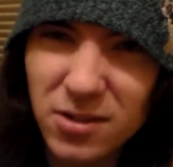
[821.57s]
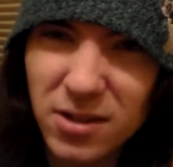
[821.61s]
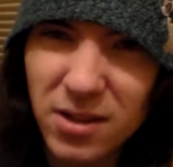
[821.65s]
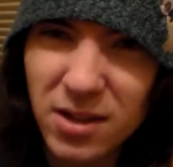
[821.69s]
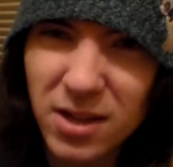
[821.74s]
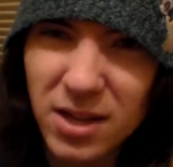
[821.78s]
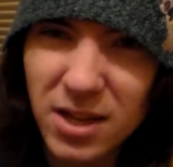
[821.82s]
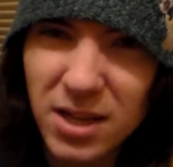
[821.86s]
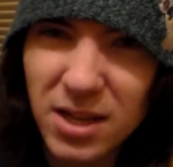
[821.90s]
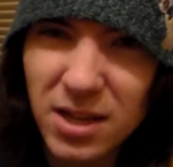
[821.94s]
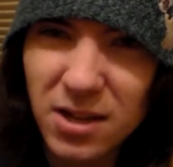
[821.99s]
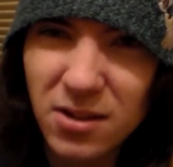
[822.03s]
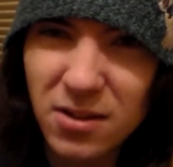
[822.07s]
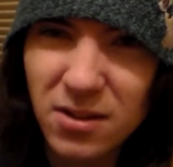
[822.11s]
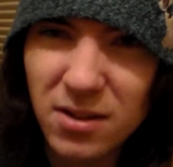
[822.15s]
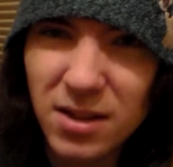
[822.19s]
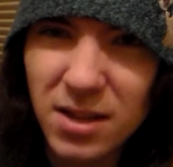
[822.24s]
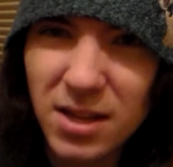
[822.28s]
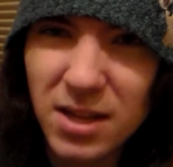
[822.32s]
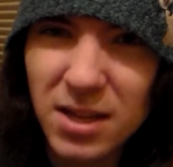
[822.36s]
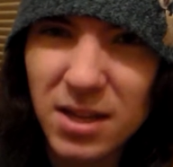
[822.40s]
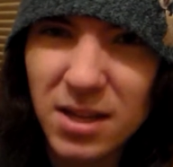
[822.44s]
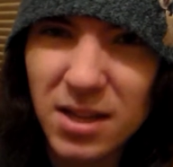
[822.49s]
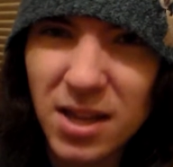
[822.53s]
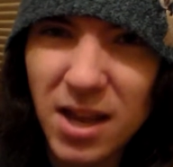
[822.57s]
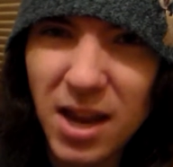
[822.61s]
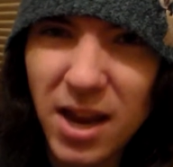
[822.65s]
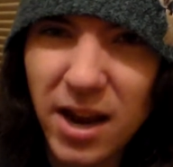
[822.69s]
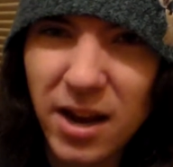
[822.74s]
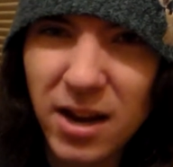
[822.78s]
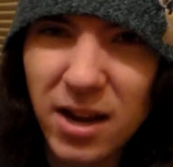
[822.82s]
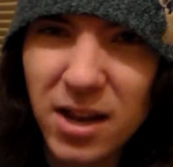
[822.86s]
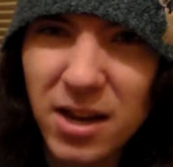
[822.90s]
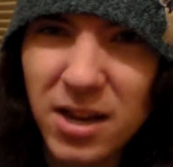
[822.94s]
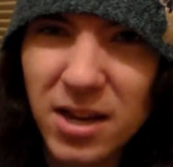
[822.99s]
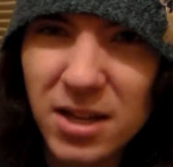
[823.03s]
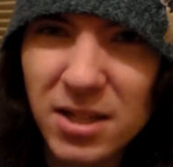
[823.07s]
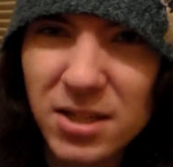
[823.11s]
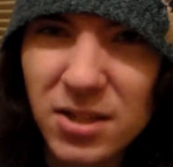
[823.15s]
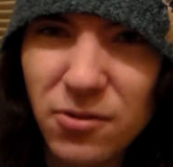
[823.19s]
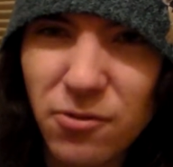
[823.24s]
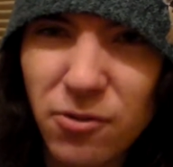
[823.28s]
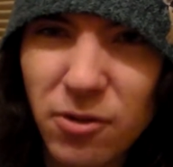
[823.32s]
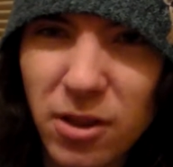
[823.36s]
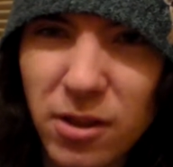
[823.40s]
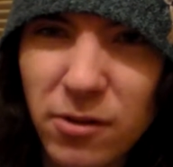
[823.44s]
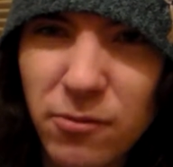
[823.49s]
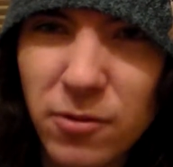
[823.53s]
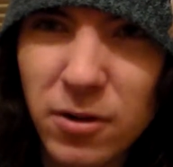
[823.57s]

You can tell that Kanan doesn't really